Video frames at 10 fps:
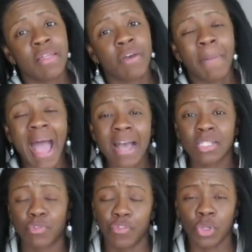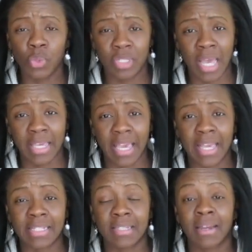the past few
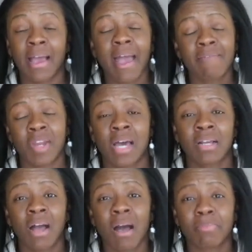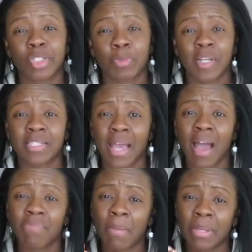decades that I have not accomplished because I
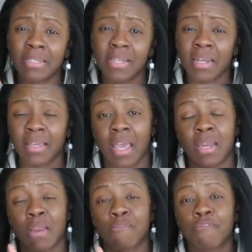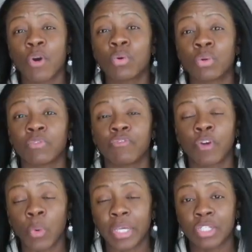have not been dedicated and
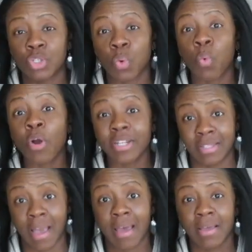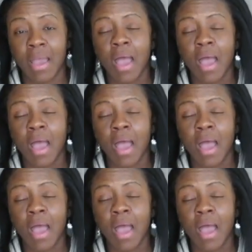focused towards that.